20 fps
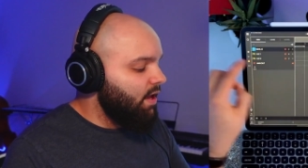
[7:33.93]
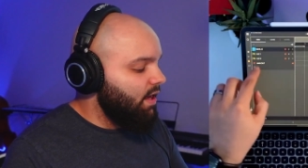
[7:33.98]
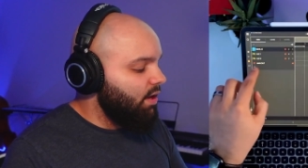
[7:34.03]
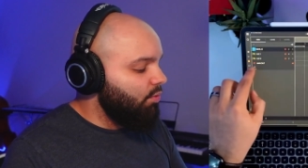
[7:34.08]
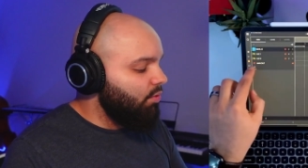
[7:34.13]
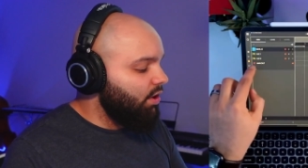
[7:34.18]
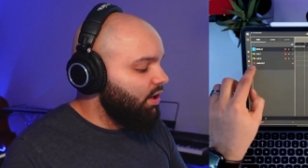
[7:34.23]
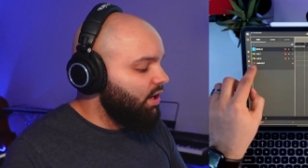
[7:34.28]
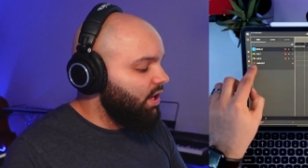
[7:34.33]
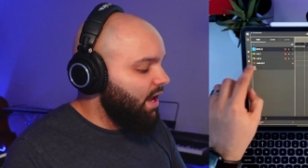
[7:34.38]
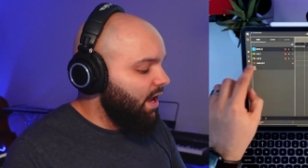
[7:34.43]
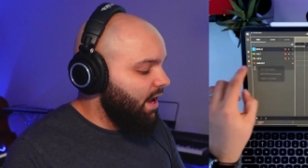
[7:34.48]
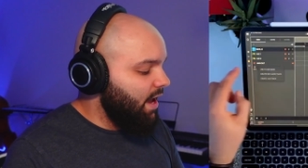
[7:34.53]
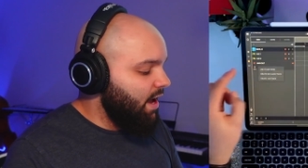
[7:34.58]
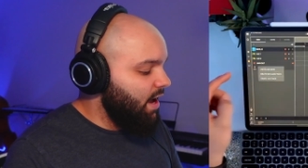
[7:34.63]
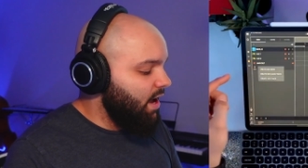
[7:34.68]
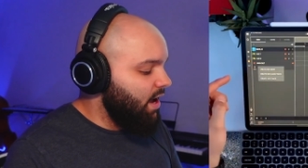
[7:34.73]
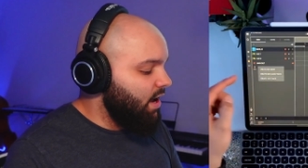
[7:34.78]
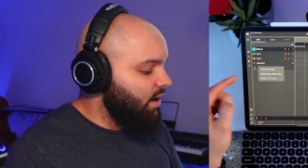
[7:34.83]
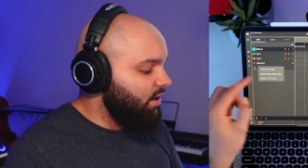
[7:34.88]
and we're going to
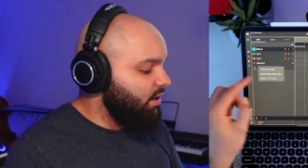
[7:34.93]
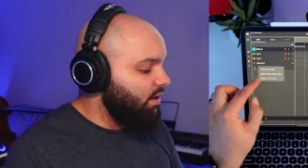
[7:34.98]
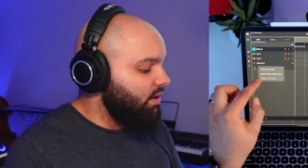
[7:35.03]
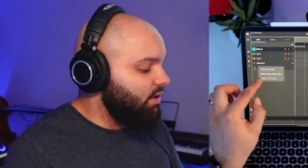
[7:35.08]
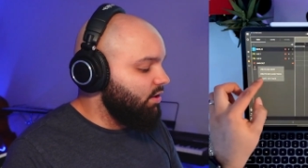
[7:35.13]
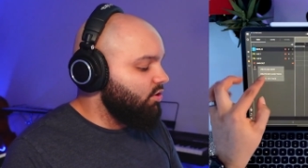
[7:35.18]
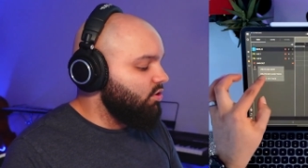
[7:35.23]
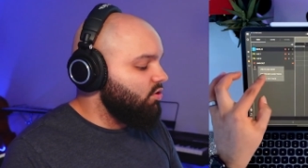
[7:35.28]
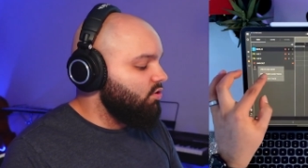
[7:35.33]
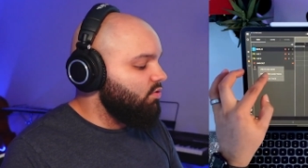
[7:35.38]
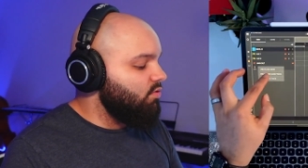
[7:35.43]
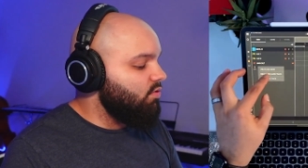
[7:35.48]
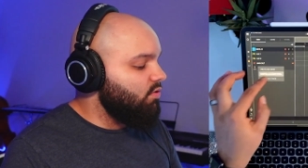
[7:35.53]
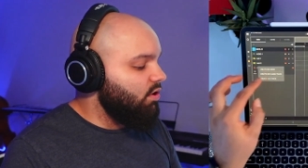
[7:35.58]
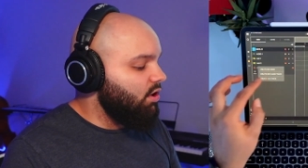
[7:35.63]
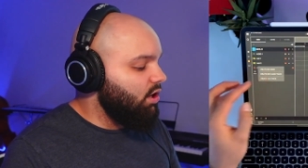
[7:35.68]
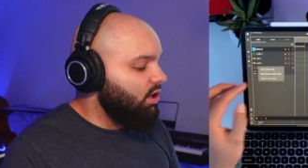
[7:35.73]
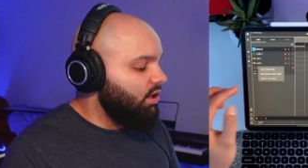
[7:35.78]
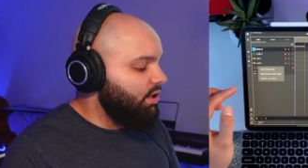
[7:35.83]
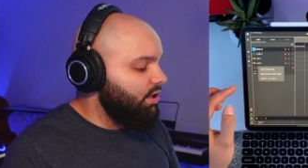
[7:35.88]
add a new
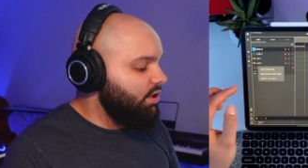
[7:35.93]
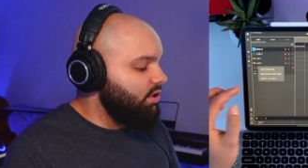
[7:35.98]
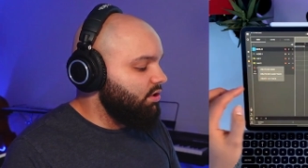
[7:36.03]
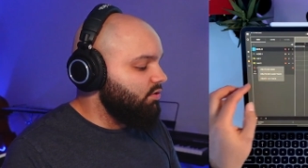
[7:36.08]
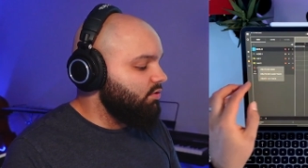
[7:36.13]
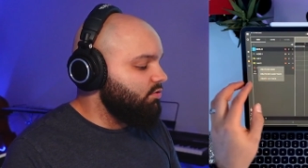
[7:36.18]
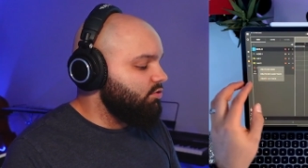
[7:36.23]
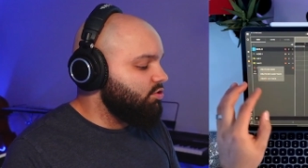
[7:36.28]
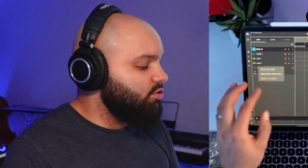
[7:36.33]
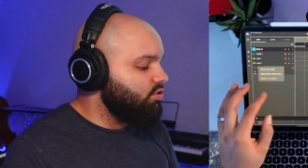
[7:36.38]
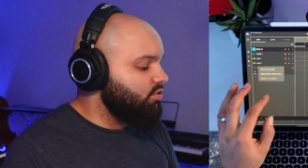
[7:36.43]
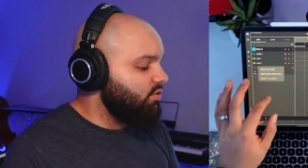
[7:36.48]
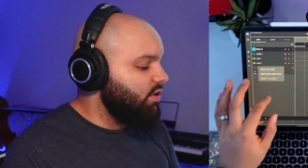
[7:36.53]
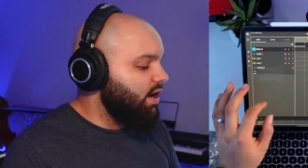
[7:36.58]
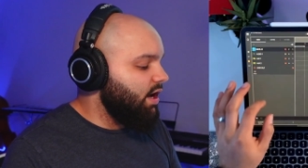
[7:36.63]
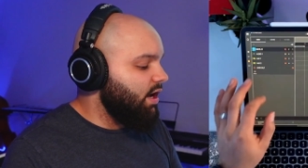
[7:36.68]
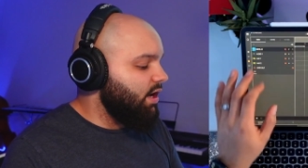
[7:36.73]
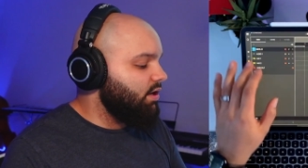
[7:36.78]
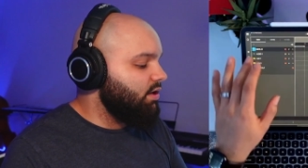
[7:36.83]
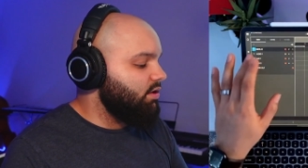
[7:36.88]
audio
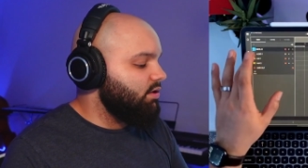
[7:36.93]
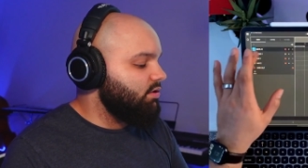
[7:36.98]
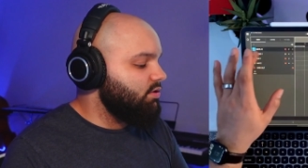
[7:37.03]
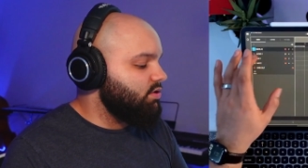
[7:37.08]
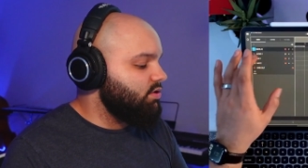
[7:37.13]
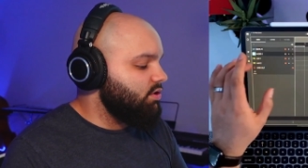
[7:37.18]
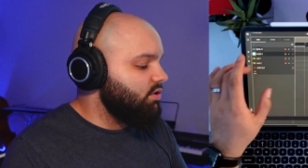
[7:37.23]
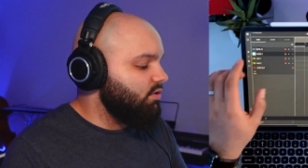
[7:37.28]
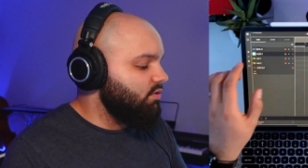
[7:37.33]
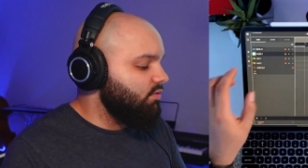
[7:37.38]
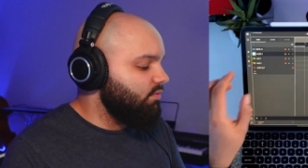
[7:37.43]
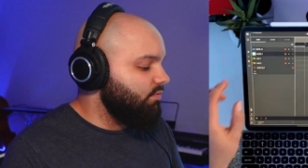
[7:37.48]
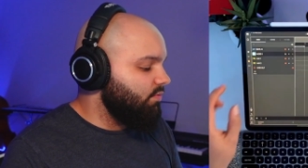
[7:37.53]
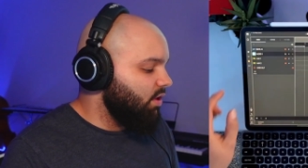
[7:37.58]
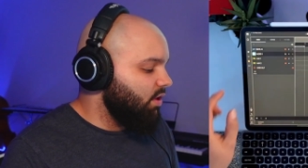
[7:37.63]
track. So